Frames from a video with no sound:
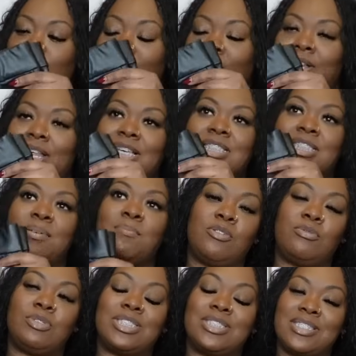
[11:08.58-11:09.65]
you know, like some
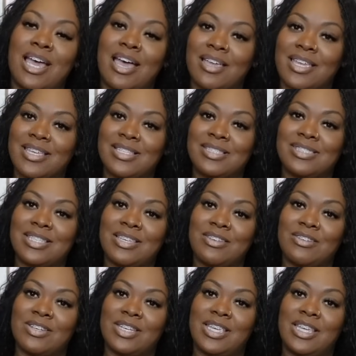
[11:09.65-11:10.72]
cute stockings
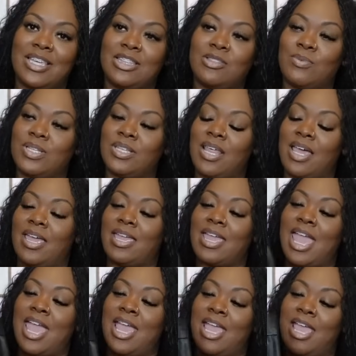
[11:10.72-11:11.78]
underneath with like
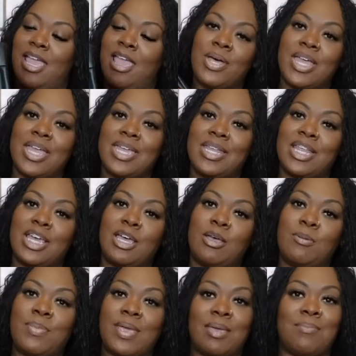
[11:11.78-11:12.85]
a button
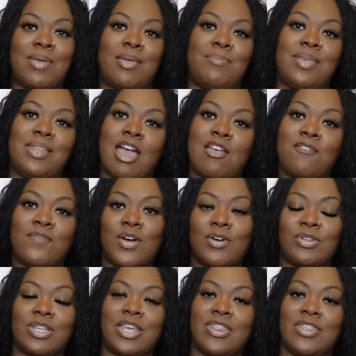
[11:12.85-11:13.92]
up and maybe a faux
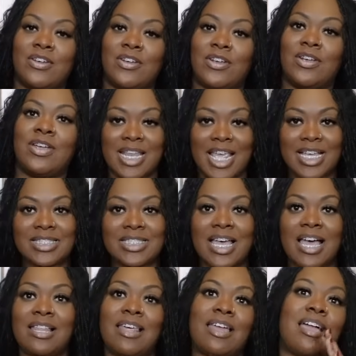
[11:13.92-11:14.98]
leather
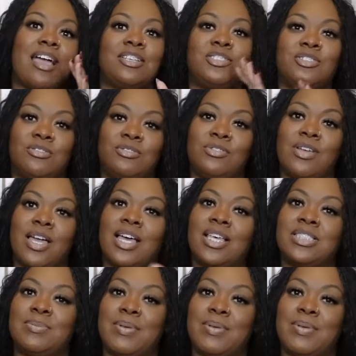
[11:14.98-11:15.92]
necktie like I showed you guys